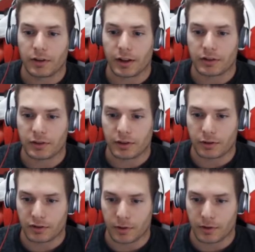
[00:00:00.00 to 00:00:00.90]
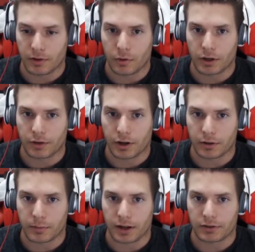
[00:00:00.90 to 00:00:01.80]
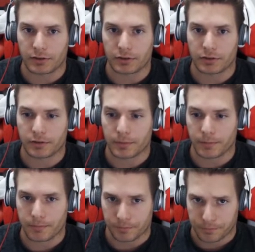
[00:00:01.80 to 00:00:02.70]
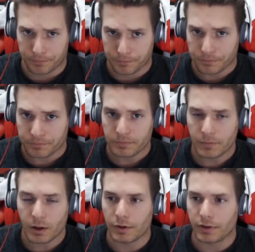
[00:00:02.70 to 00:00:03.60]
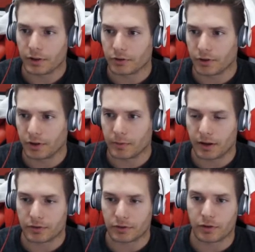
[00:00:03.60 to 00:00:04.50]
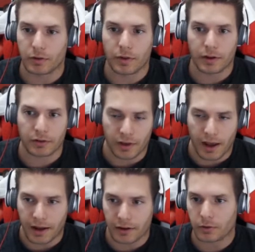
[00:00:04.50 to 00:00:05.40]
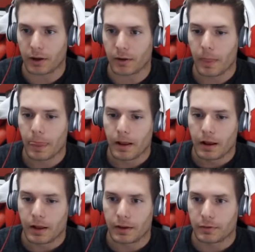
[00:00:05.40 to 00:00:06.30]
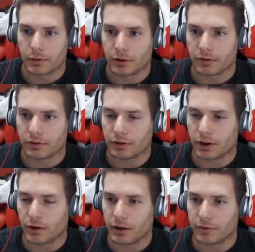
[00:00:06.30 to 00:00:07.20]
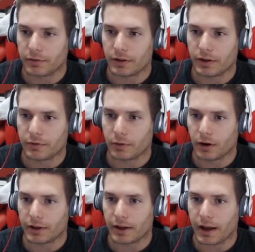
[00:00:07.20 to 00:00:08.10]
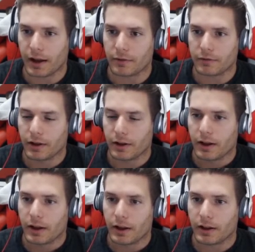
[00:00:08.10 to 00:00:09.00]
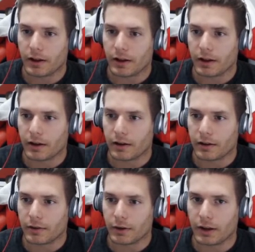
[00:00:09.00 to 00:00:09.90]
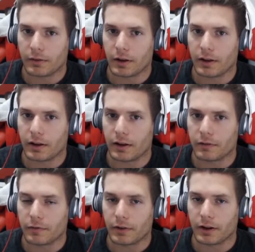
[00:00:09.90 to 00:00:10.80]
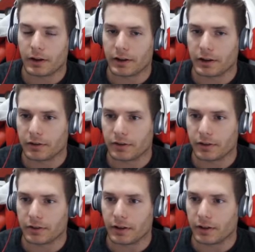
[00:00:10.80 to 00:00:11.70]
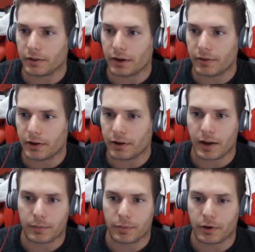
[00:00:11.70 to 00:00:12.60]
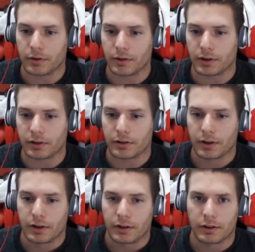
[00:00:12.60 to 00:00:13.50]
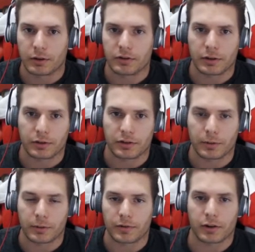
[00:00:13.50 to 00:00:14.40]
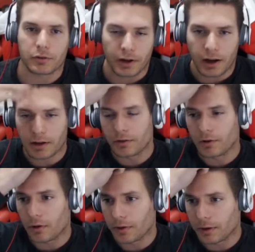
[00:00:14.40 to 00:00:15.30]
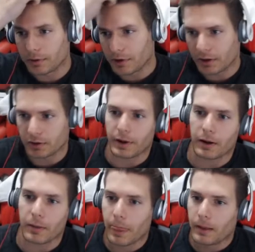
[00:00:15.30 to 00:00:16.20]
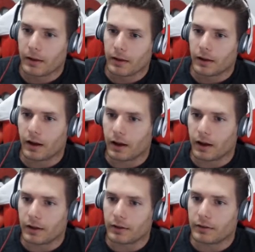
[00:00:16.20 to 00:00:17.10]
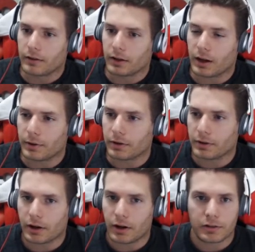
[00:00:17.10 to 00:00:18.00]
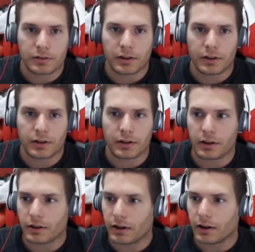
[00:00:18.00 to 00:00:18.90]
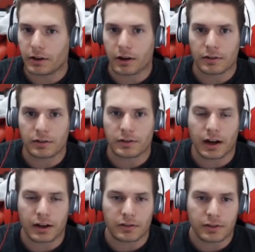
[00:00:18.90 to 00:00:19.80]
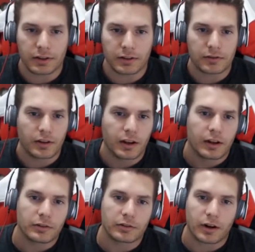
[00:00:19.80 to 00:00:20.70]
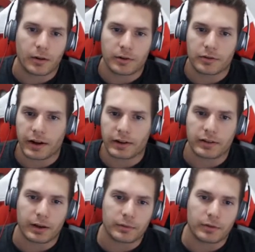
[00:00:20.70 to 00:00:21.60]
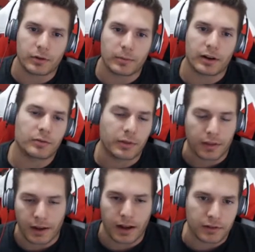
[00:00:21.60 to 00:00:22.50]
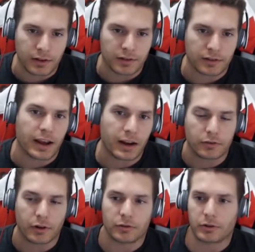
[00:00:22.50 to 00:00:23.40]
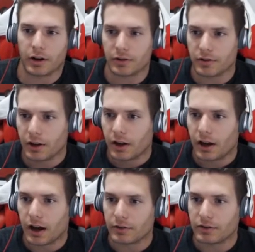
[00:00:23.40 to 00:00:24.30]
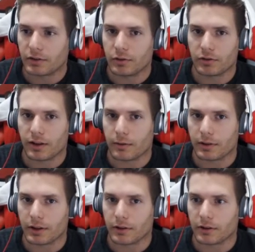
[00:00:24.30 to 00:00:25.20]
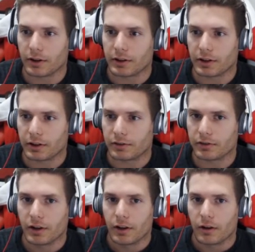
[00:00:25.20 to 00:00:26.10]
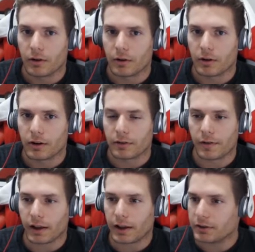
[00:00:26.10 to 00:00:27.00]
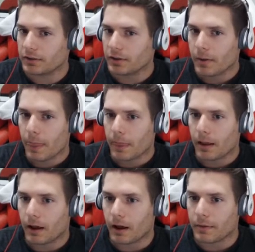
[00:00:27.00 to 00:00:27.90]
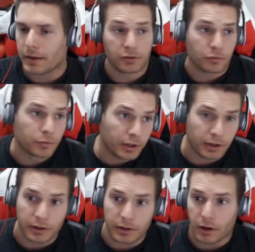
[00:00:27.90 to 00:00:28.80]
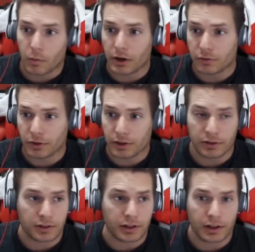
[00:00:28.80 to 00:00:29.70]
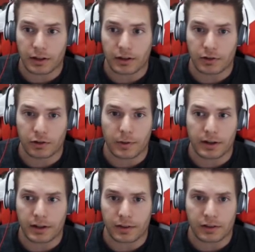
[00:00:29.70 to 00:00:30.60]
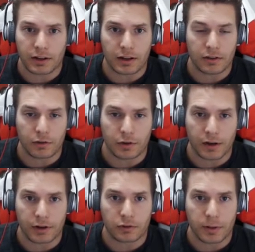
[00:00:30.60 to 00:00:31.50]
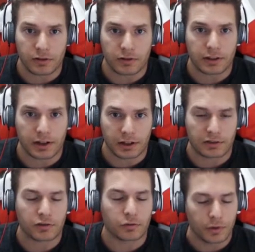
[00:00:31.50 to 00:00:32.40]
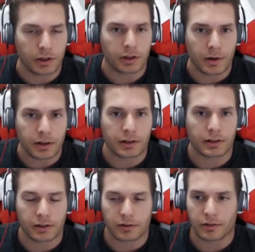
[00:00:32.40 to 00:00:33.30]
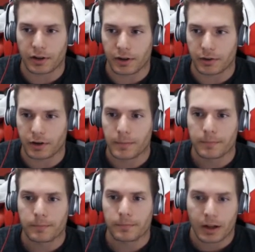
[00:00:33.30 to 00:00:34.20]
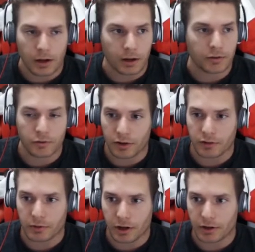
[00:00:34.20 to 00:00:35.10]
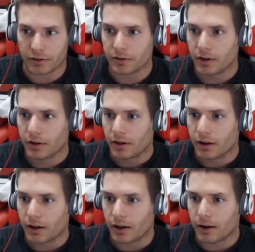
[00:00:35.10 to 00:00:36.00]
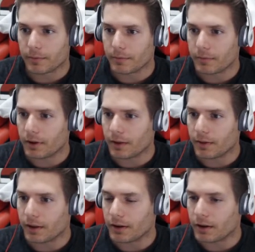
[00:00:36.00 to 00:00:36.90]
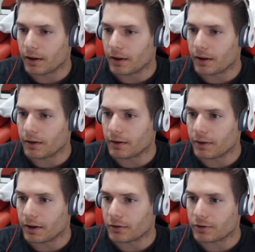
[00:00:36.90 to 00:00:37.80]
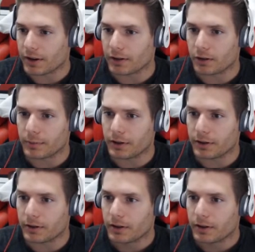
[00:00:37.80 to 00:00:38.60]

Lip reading: then synchro summon one of your other monsters. One of your other Dragunity monsters. So there's that as well. And then of course, if you already have an Achilles in the graveyard at that point, you can synchro summon Vajrayana, do the whole thing we talked about. A couple other cards here. Cards of Consonance. Discard one Dragon-type tuner monster with 1,000 or less attack. Draw 2 cards. Obviously use that with either Achilles or Phalanx. And that's just really good. One, it's really good to get. It's a good way to get these into the graveyard, especially Achilles. It's a really good way to get Achilles in the graveyard, and also draw some cards. And then thin out your deck a little bit.